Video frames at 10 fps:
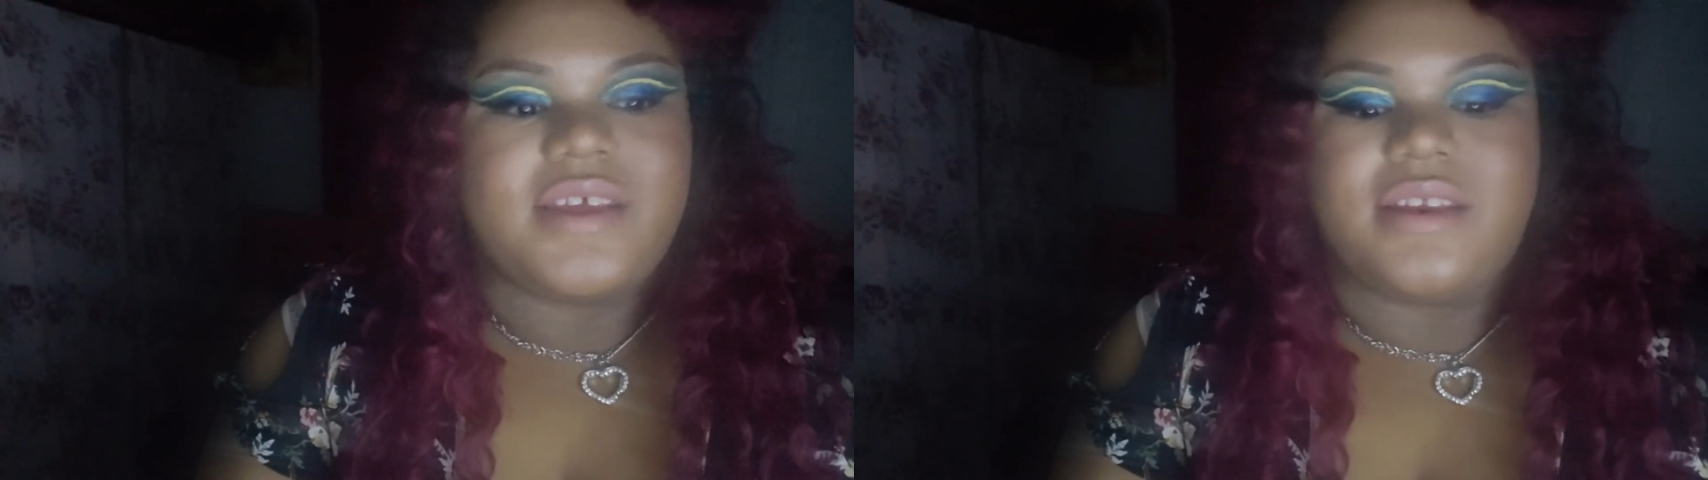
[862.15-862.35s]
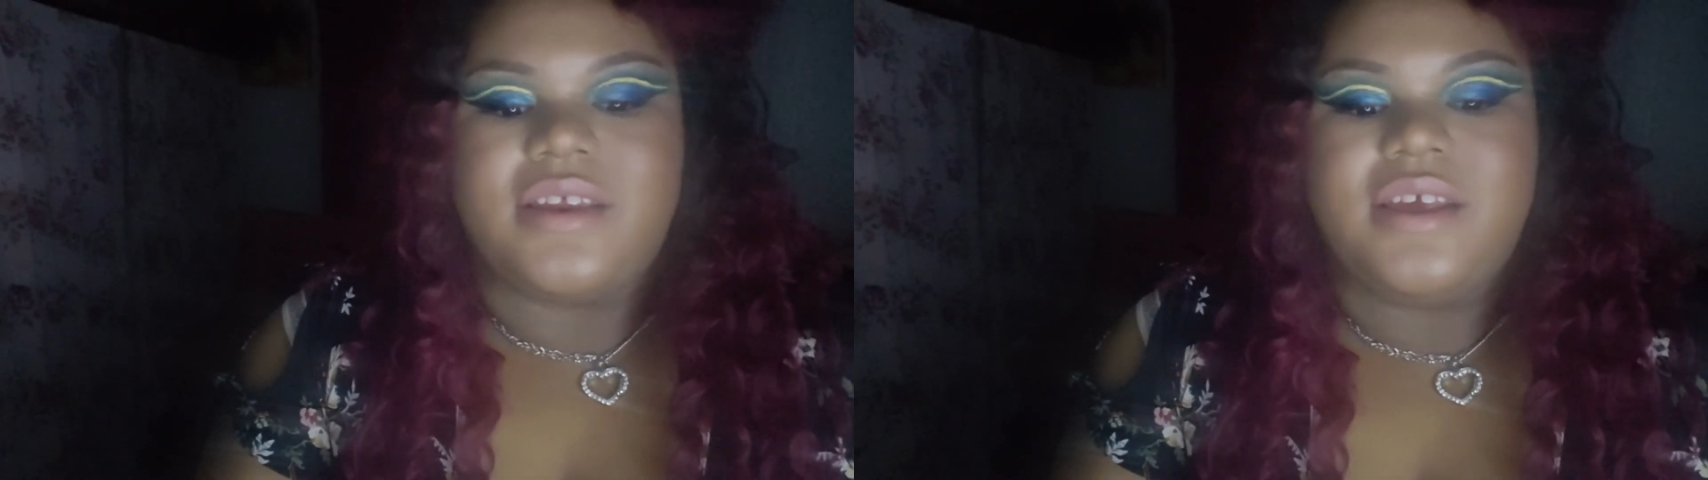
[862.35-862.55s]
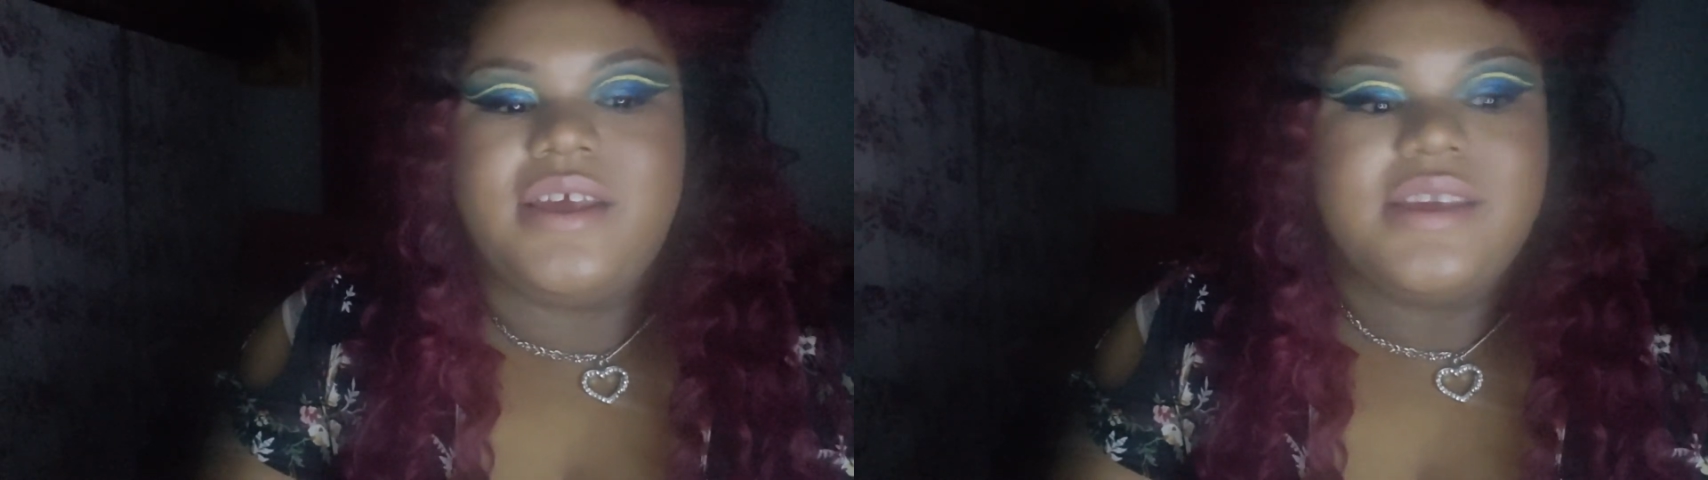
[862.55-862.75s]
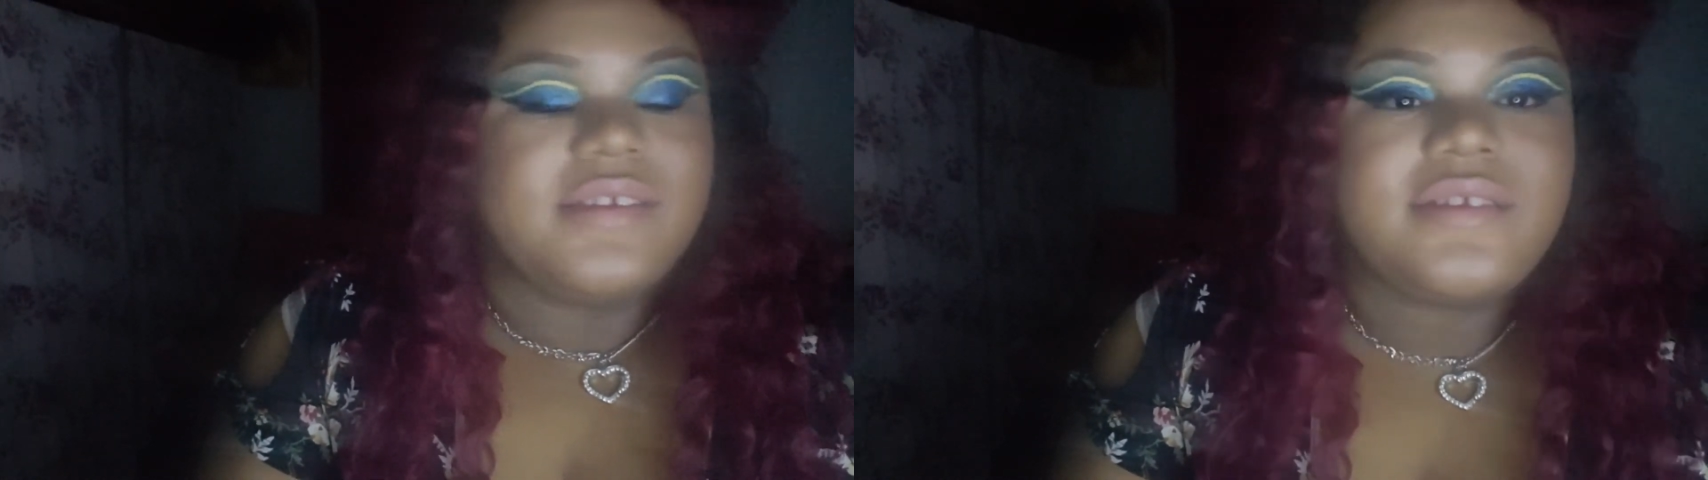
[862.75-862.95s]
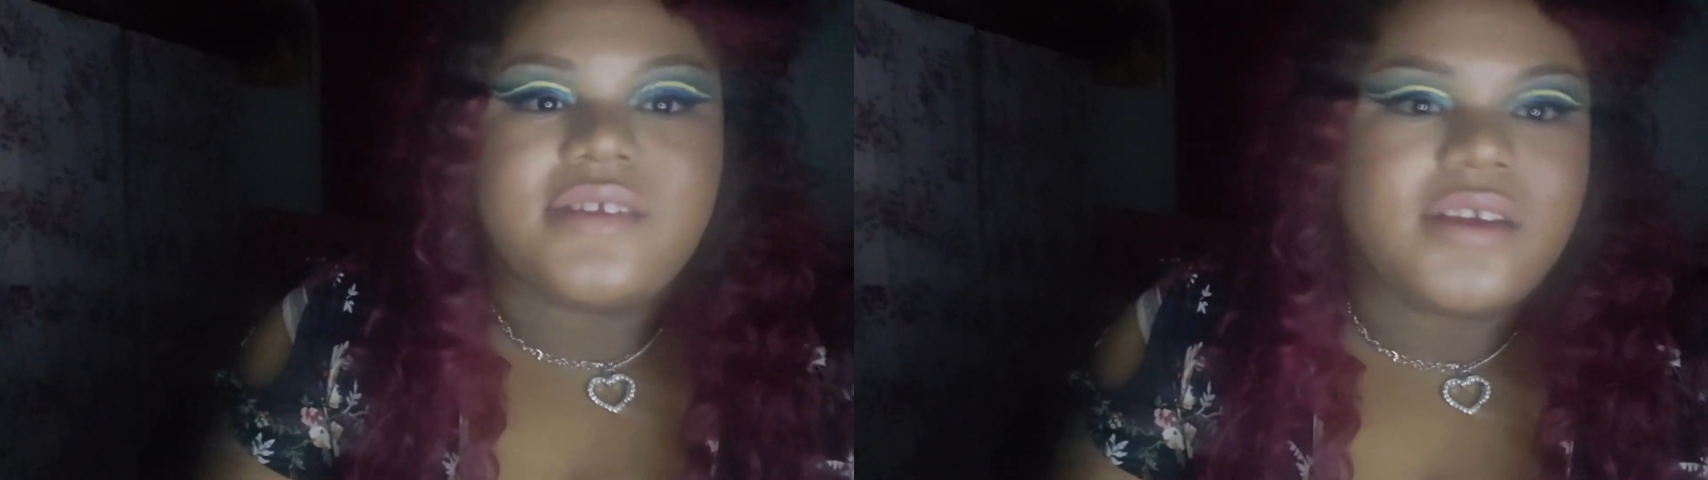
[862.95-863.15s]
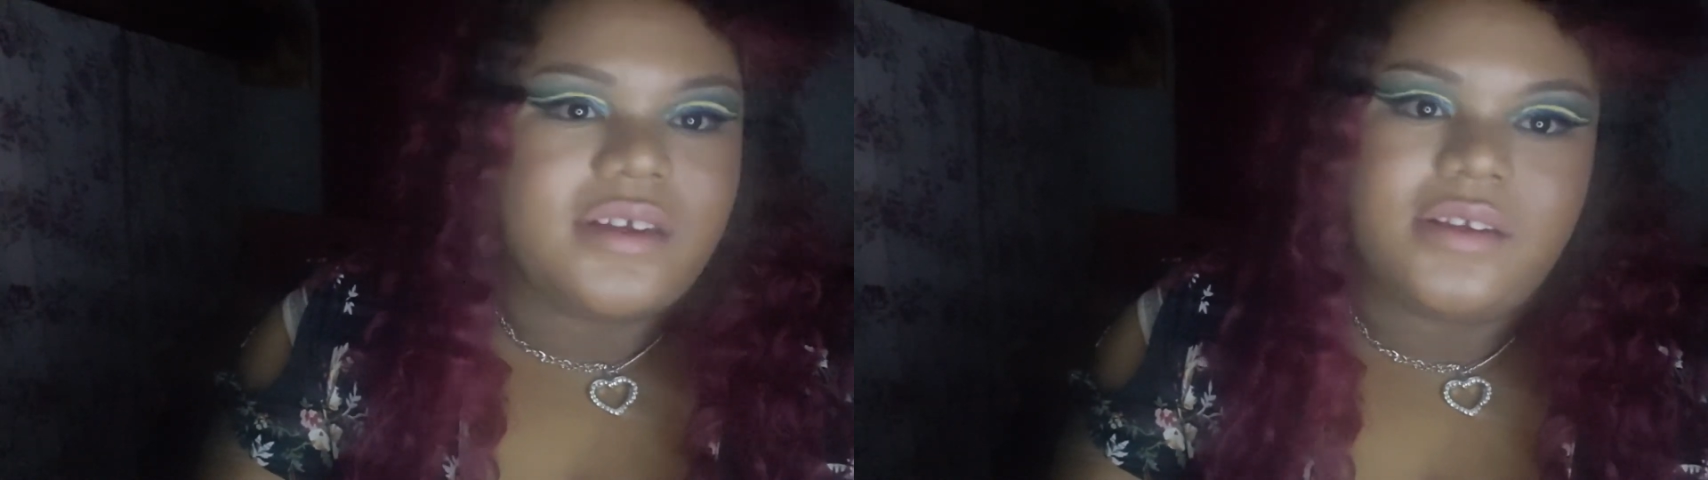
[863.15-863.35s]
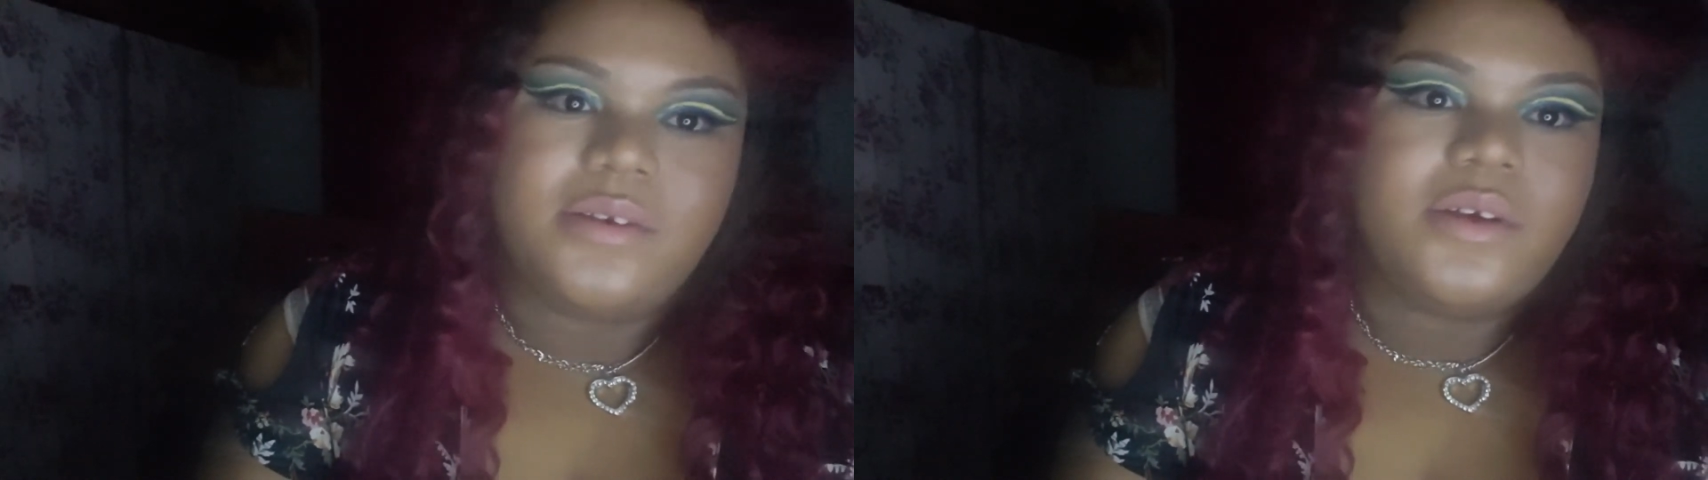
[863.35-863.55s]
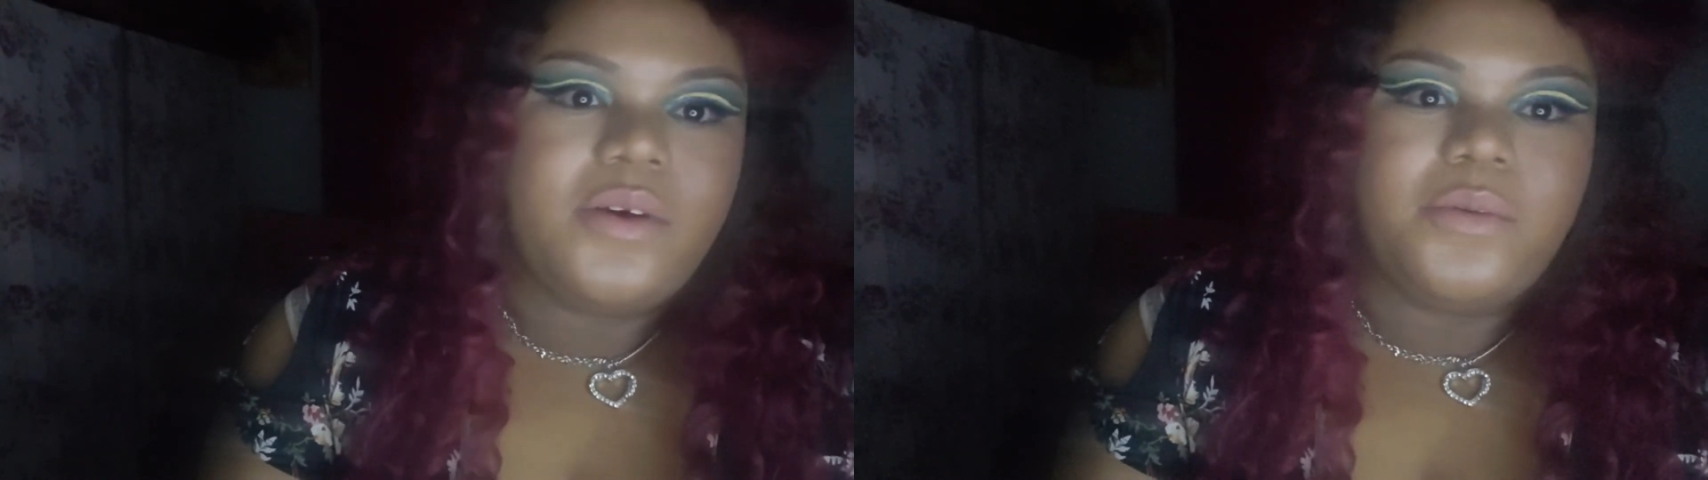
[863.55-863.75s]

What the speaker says: and he still